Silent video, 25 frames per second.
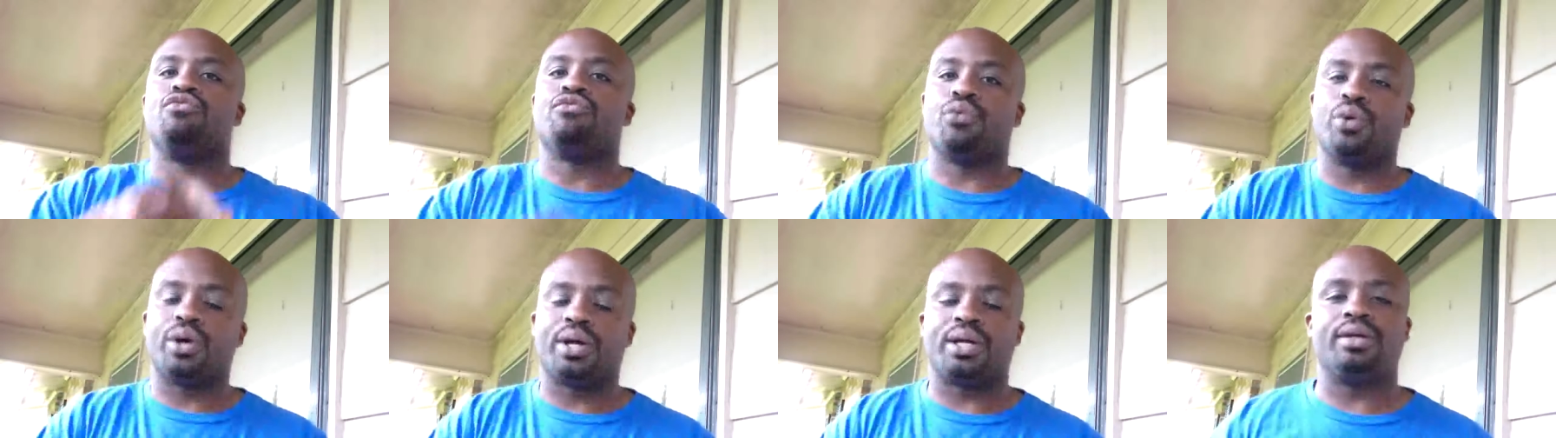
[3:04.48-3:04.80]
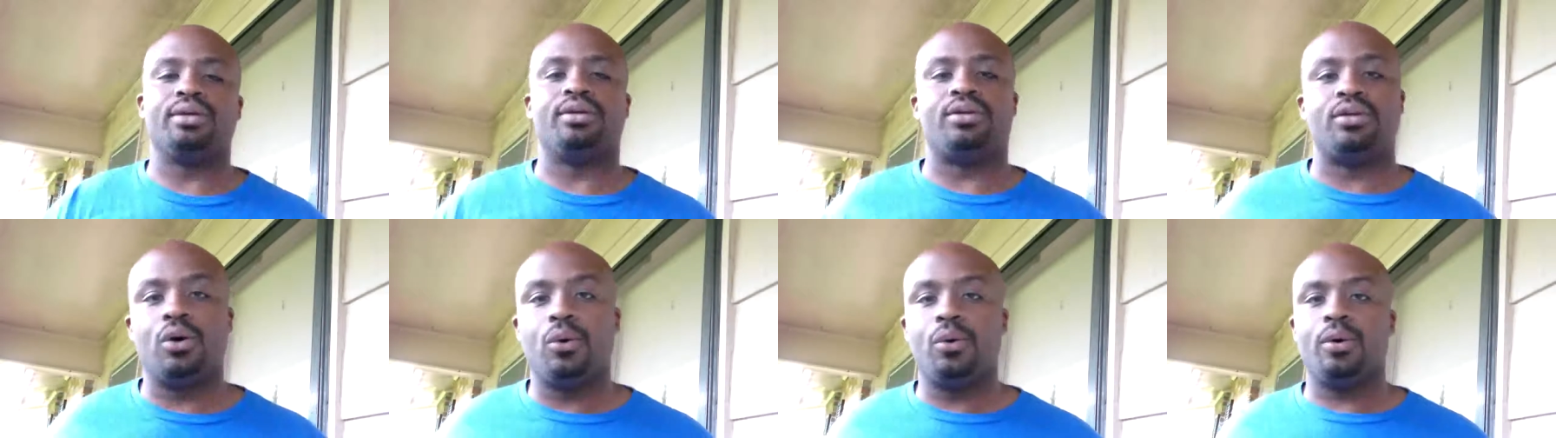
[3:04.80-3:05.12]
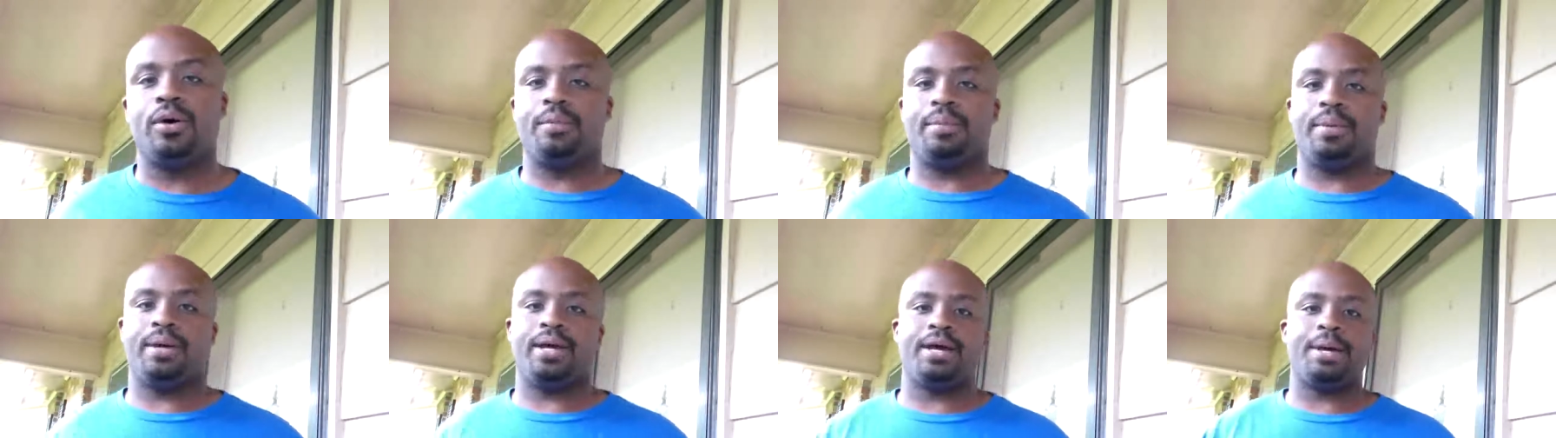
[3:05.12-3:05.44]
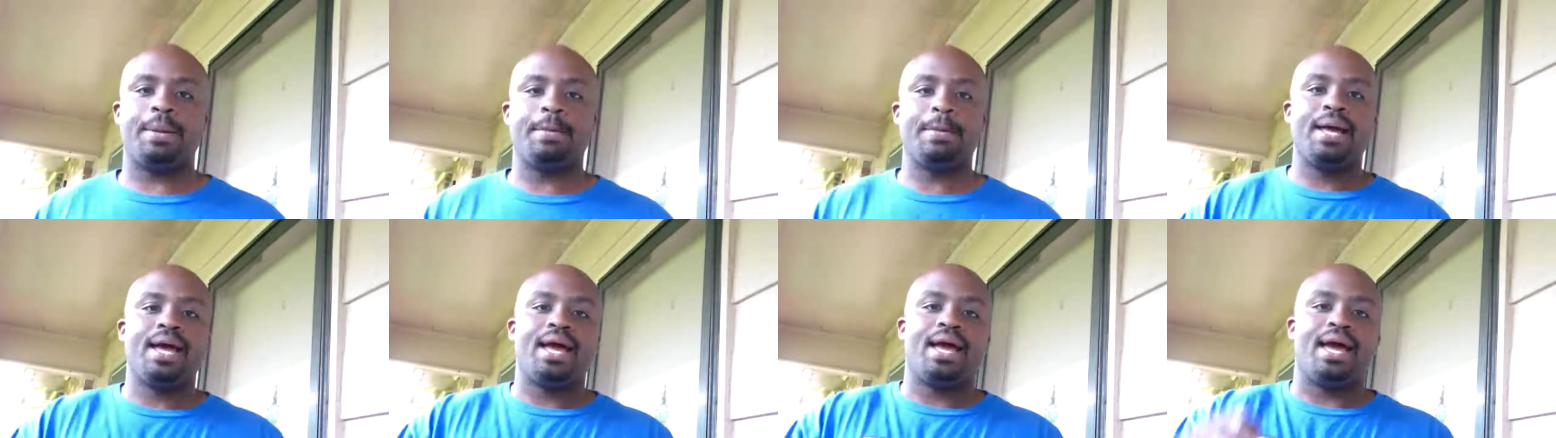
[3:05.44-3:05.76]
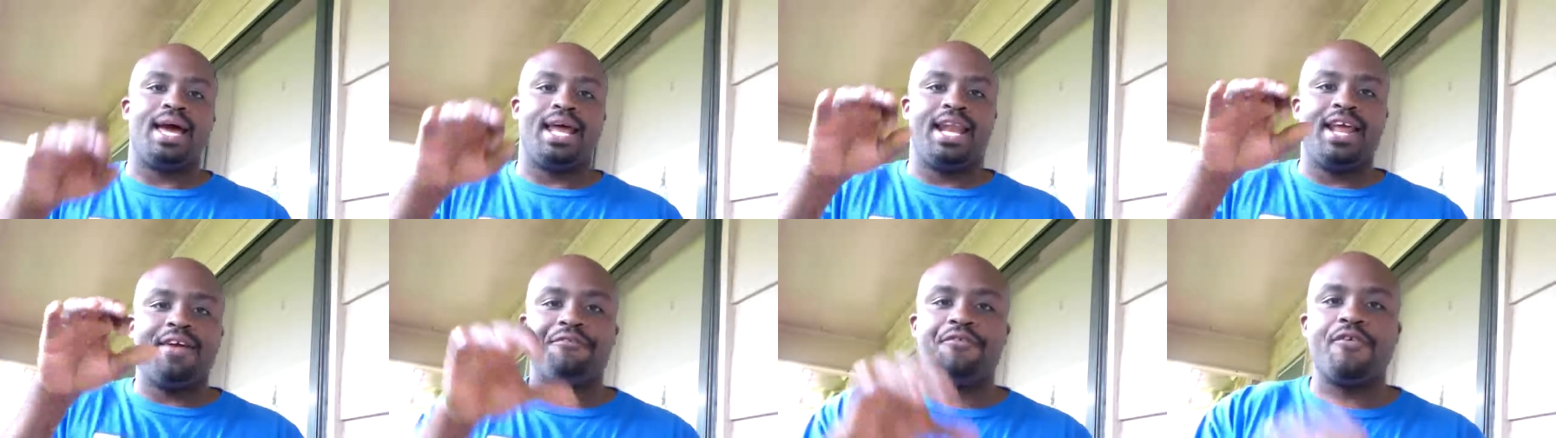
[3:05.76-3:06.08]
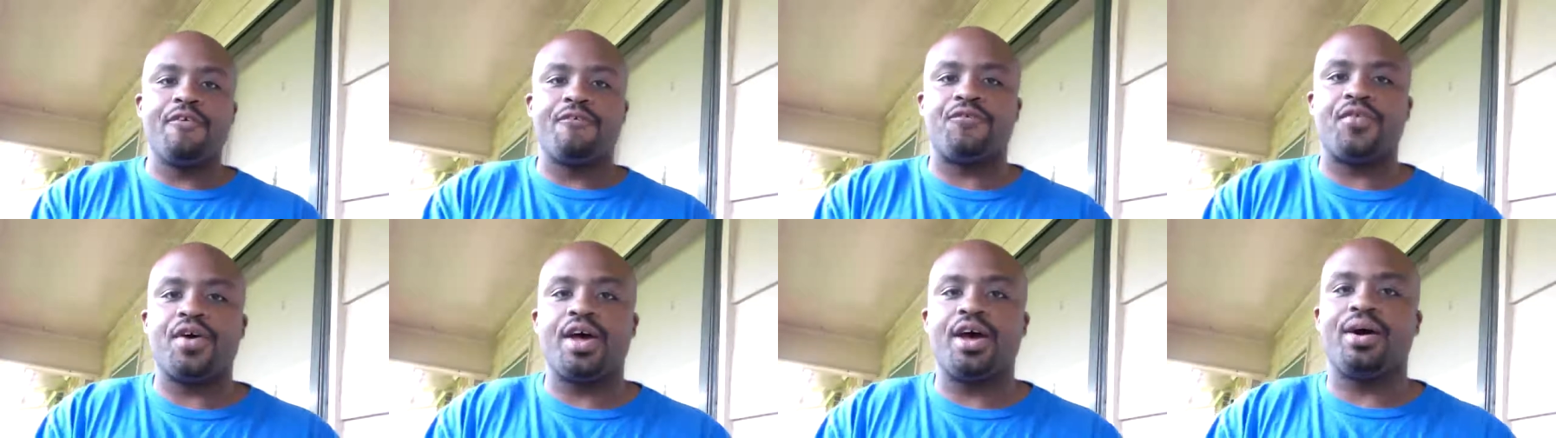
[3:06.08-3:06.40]
freaking do it, man. And if
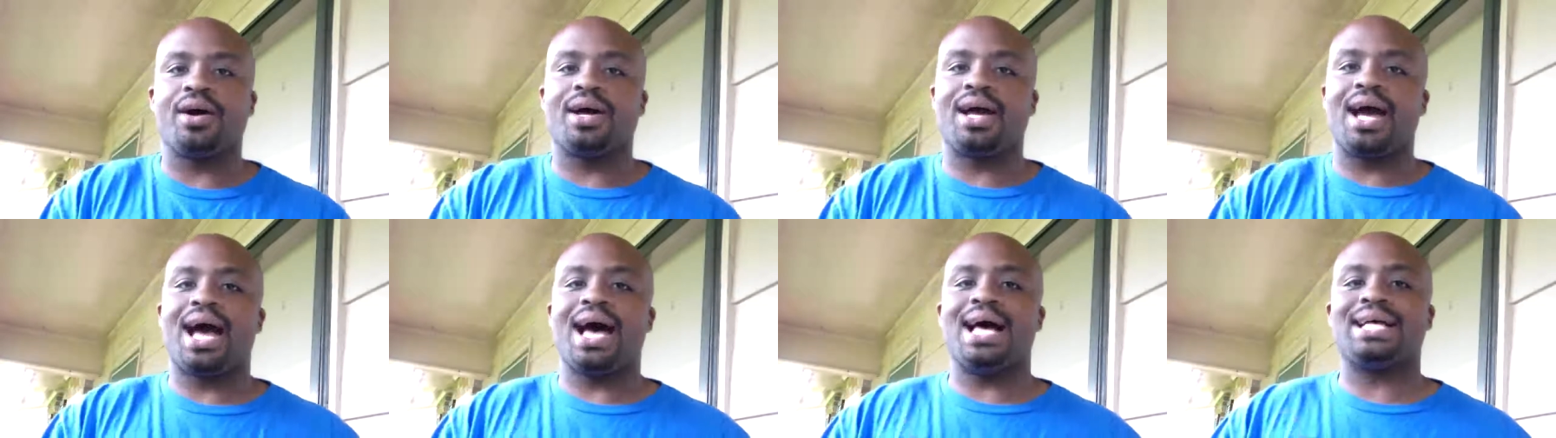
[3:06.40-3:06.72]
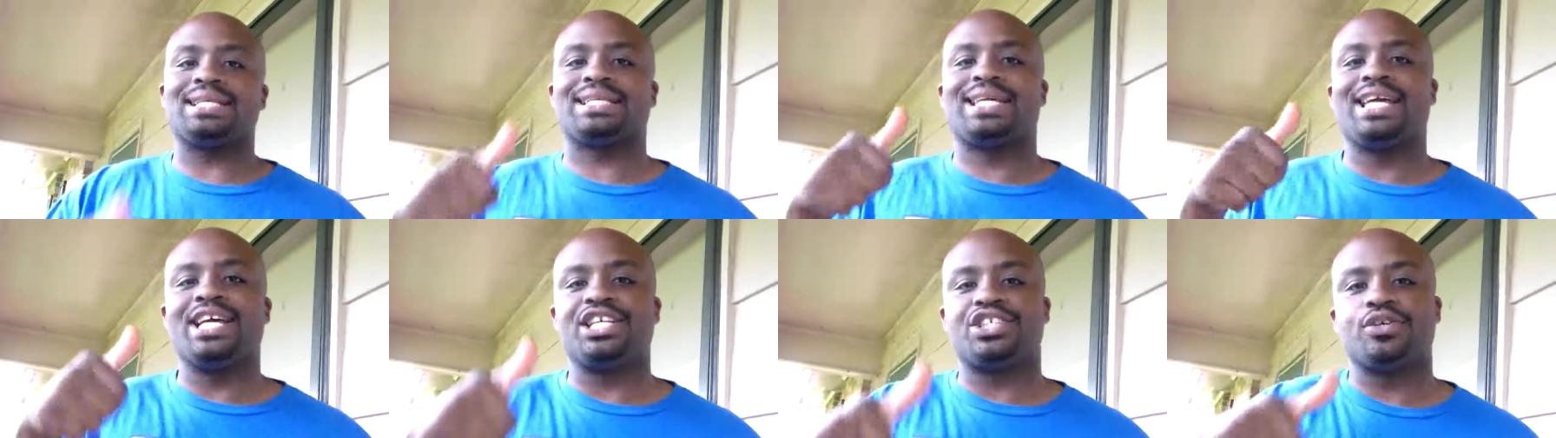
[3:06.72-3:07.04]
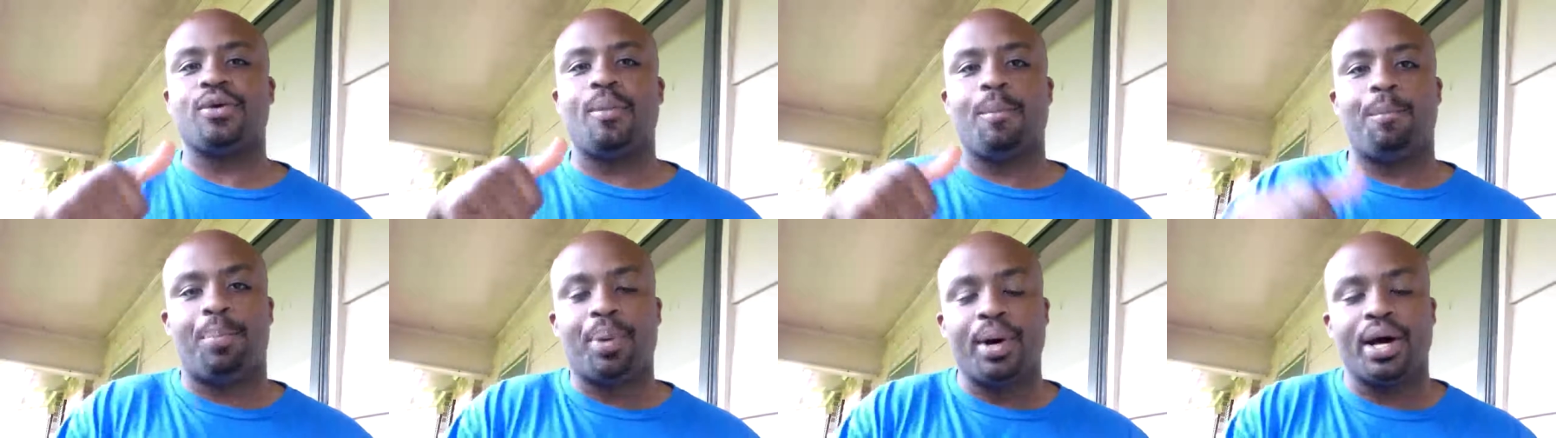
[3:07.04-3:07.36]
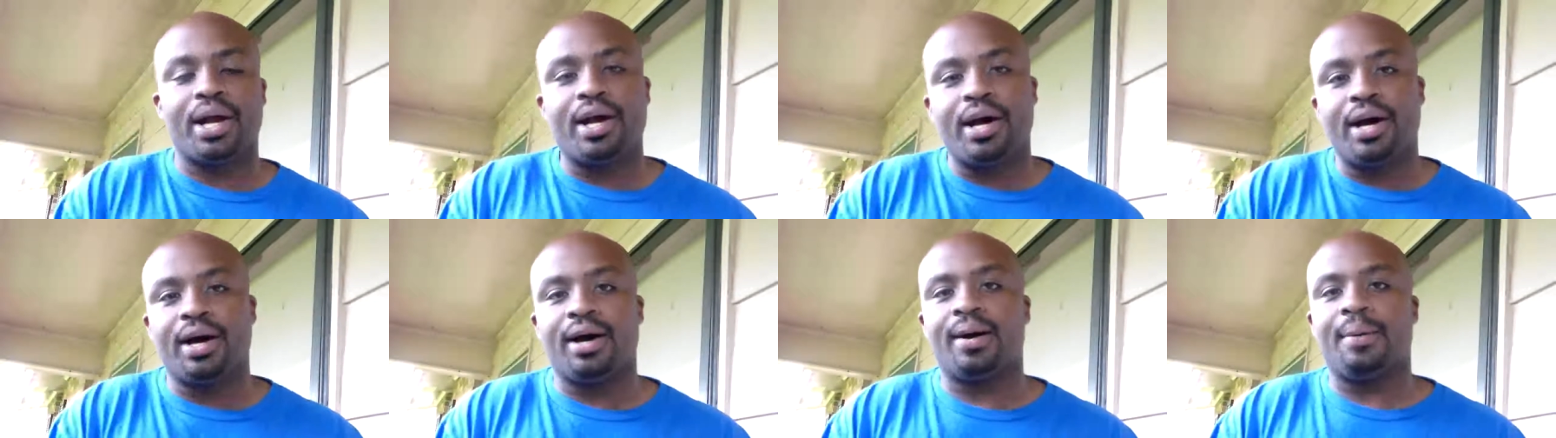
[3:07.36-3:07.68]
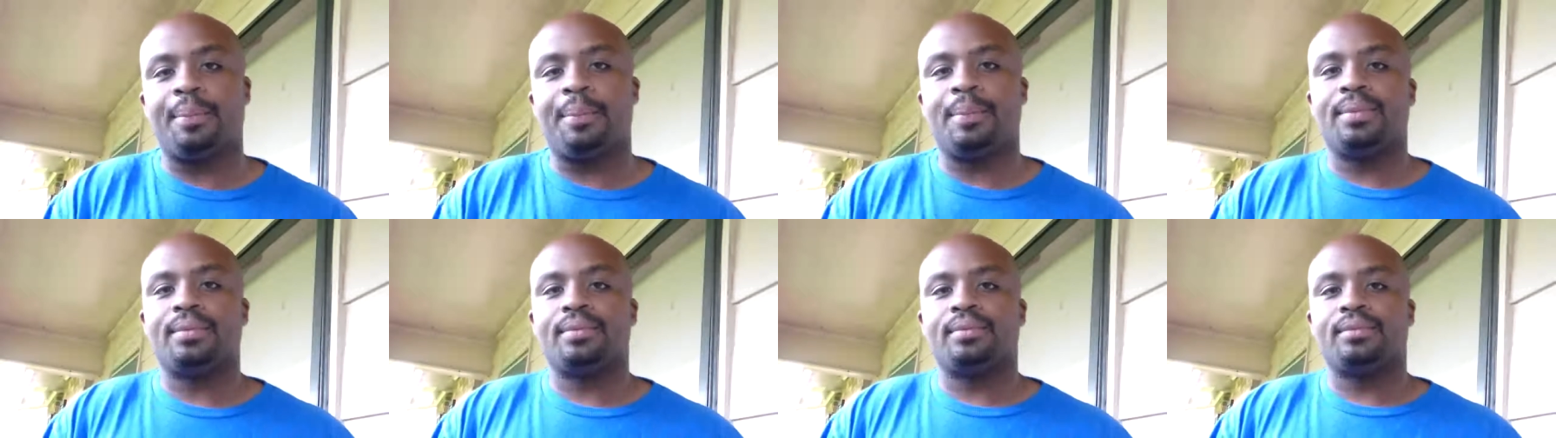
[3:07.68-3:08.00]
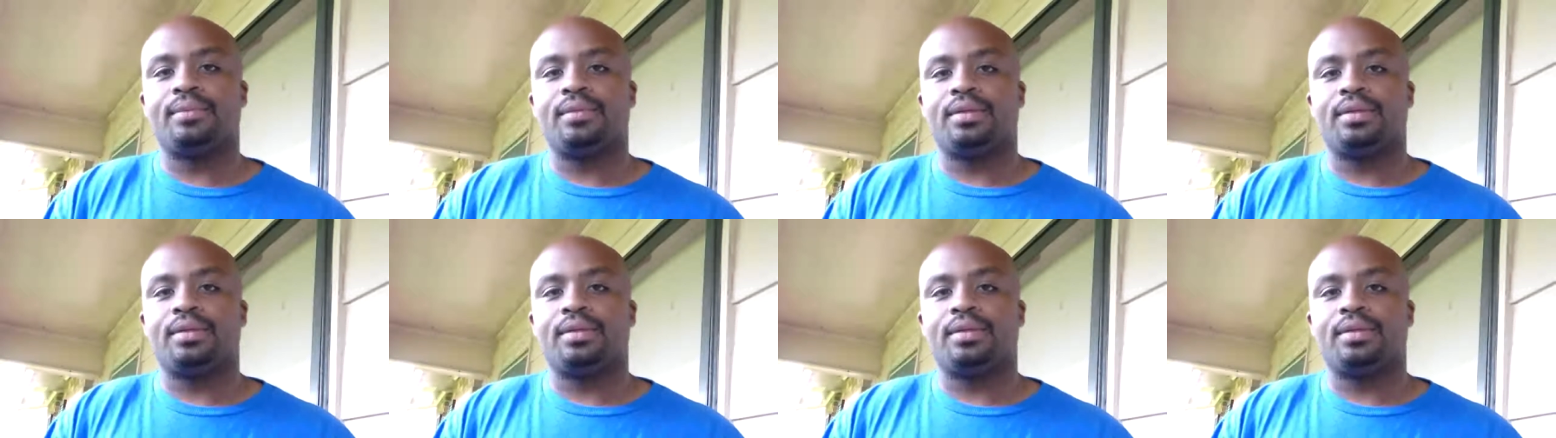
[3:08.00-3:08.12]
you fail, guys, get your butt up